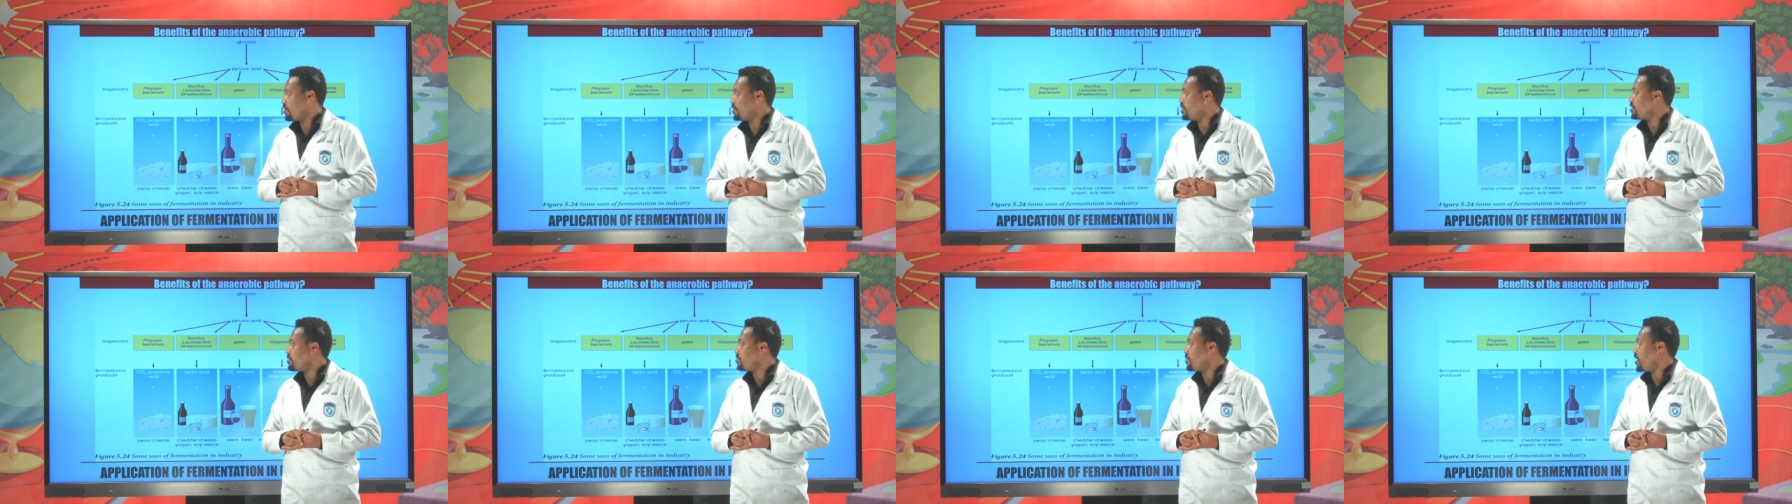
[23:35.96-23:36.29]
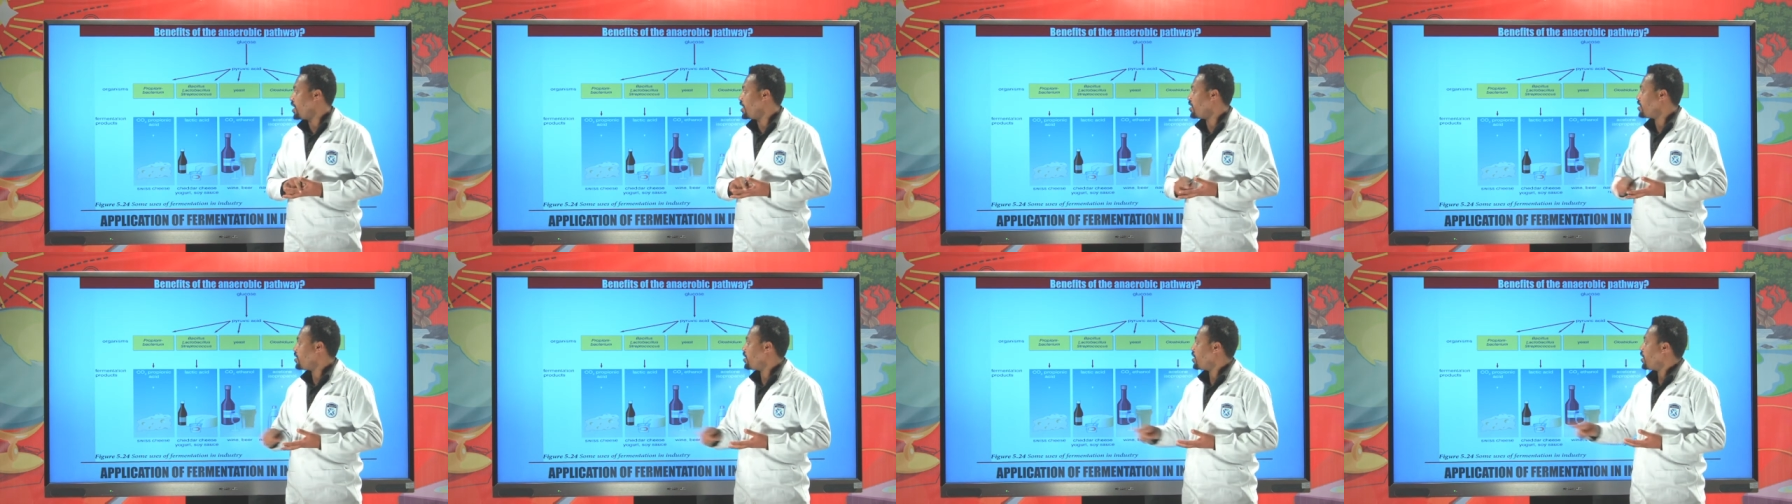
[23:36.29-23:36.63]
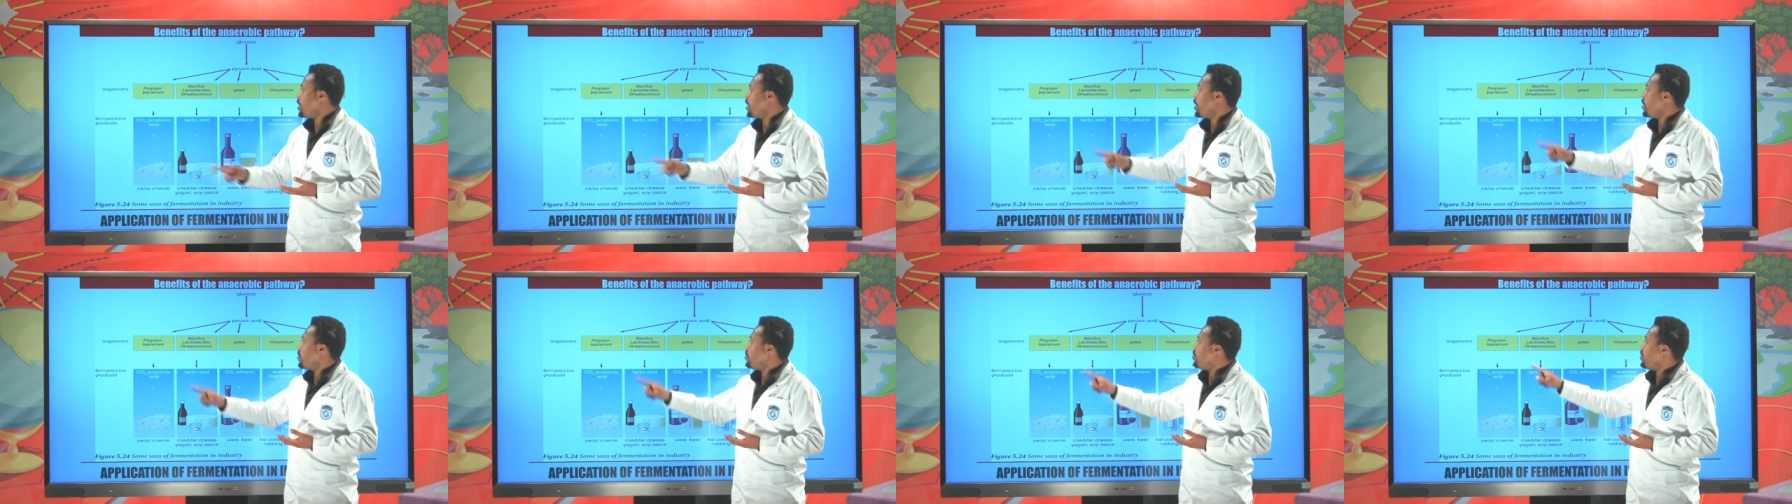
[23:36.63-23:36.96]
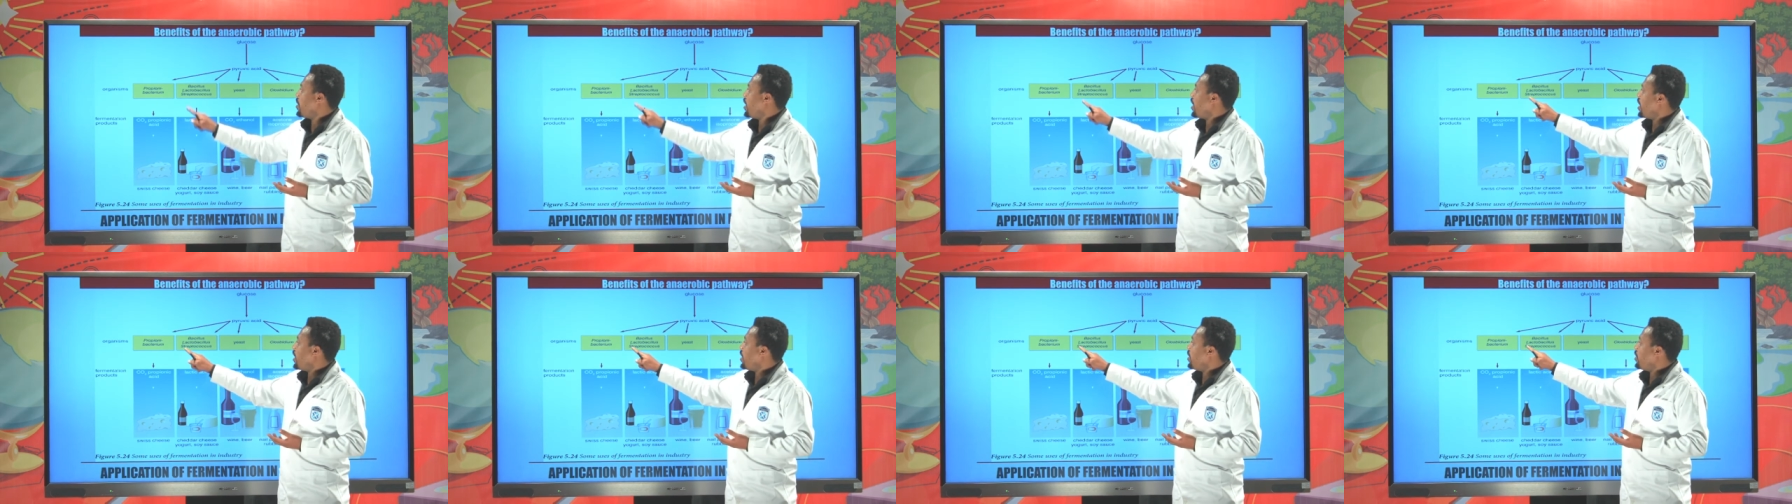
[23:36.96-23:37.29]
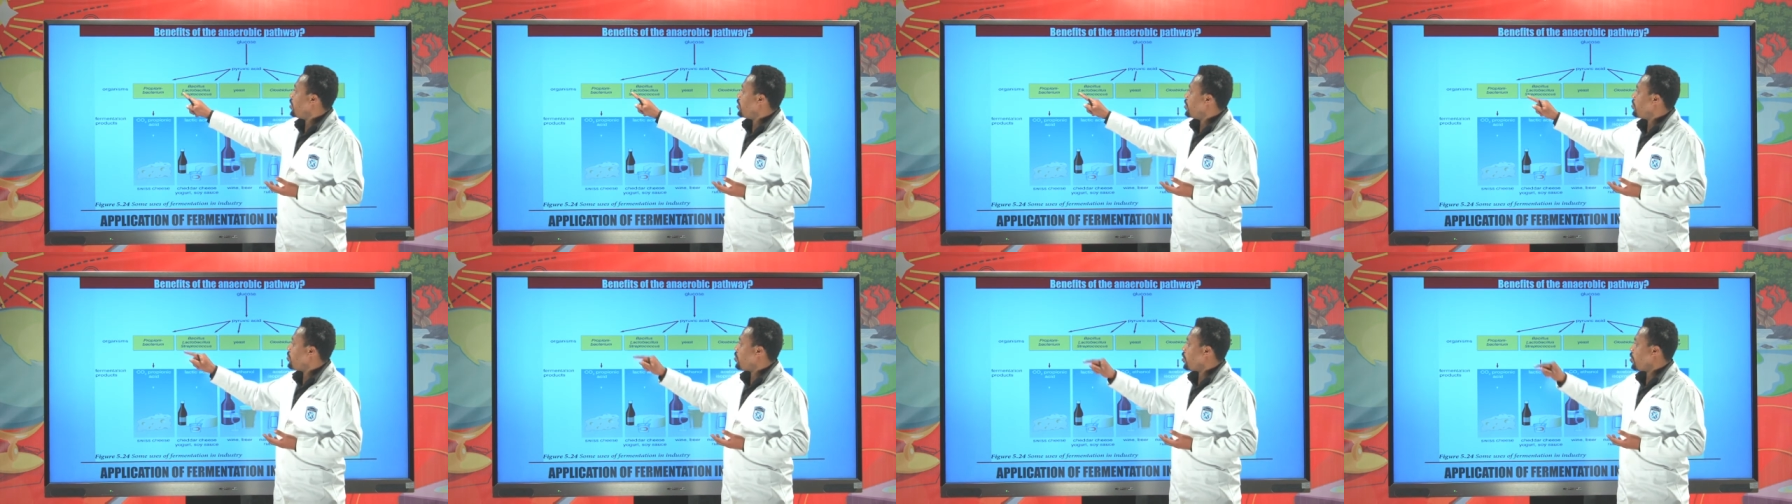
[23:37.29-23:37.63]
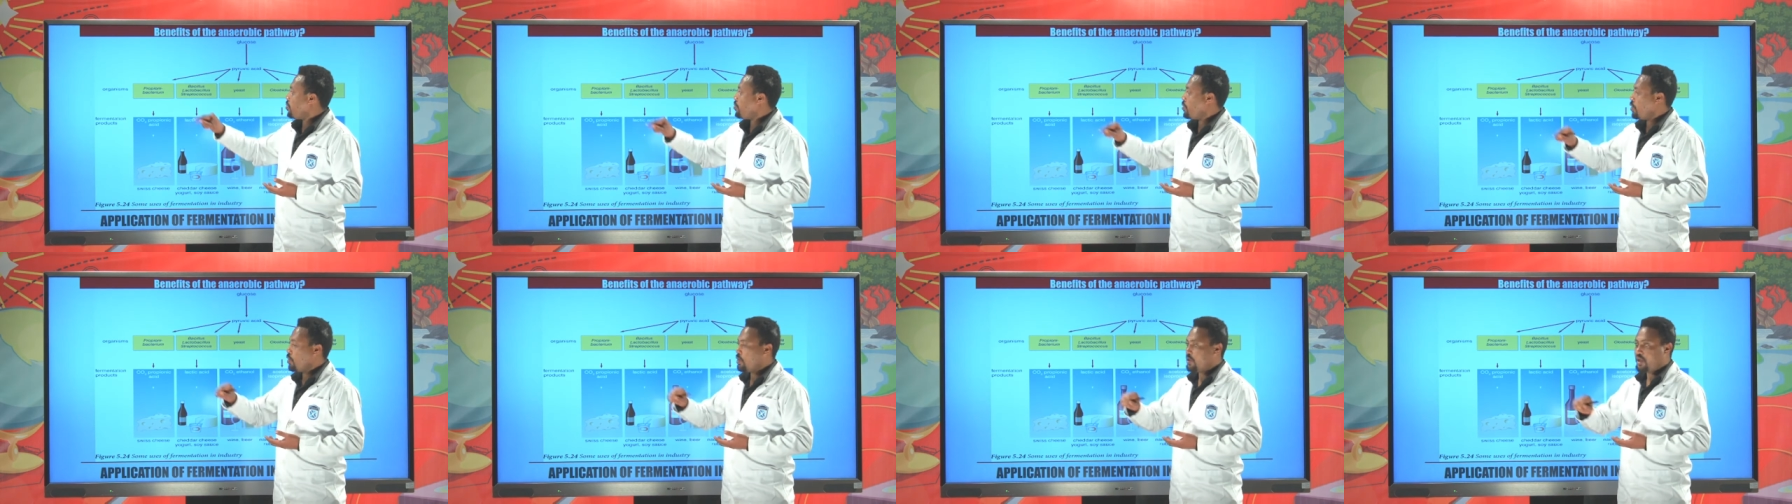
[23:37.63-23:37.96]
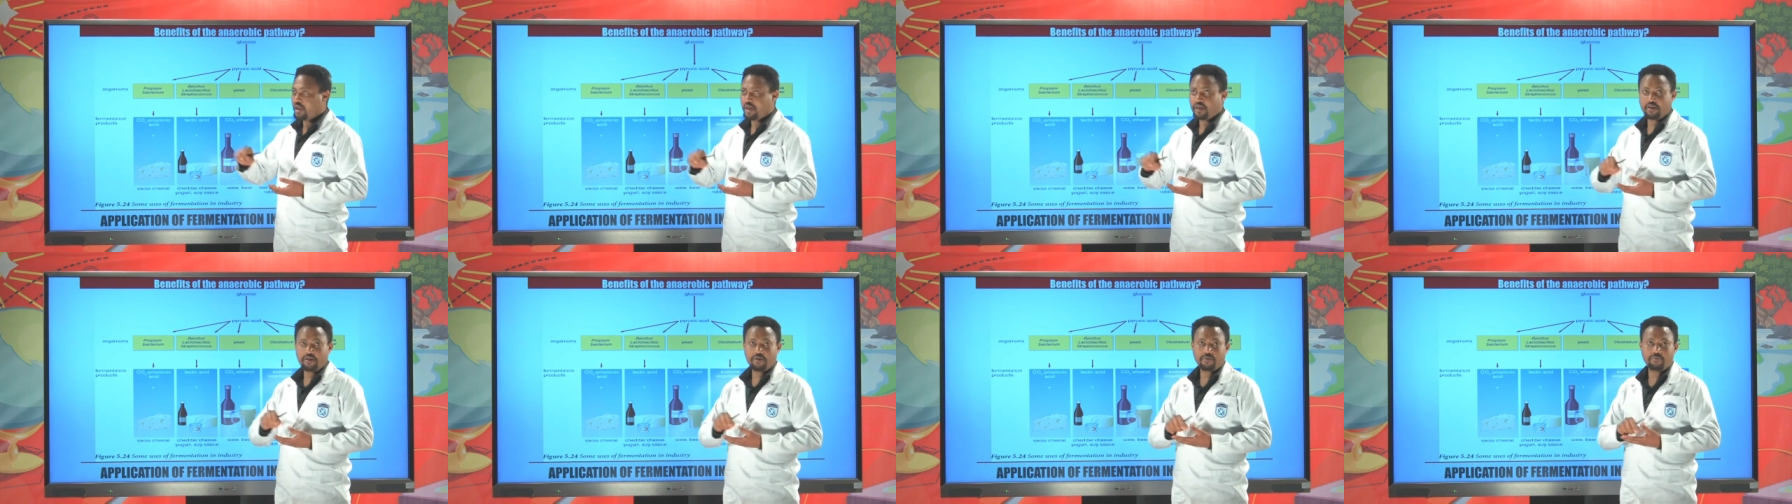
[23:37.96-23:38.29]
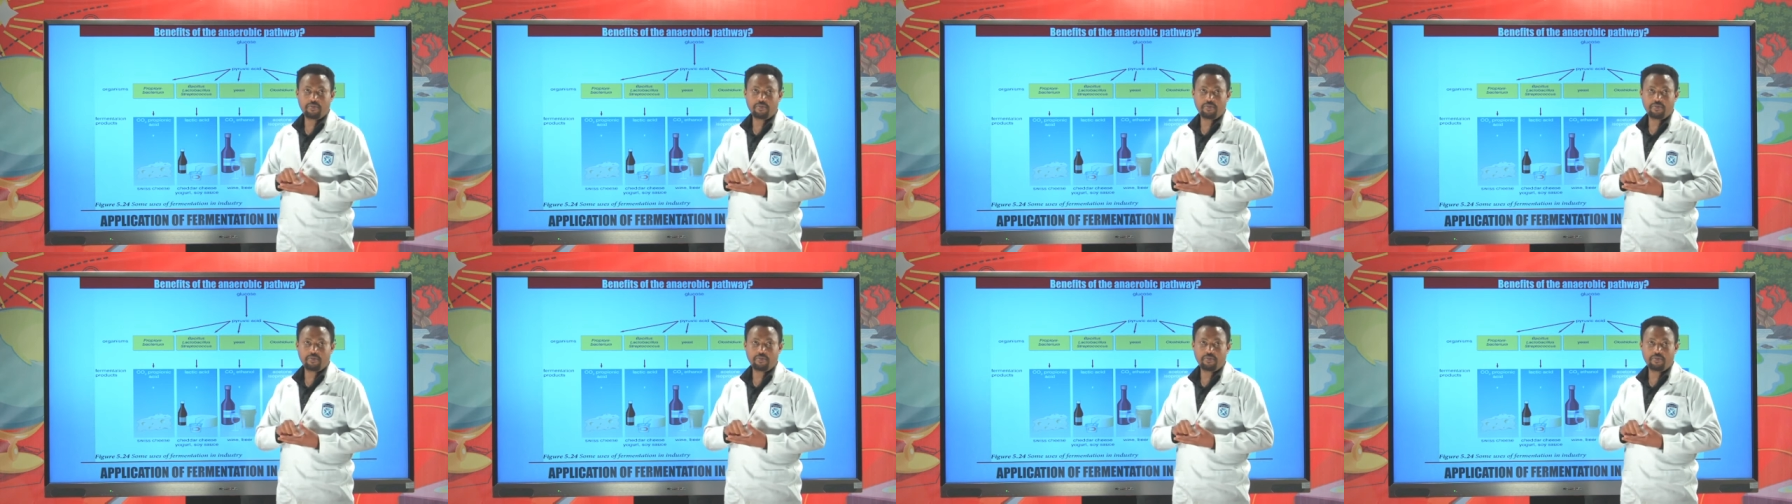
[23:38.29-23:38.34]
is made by propionic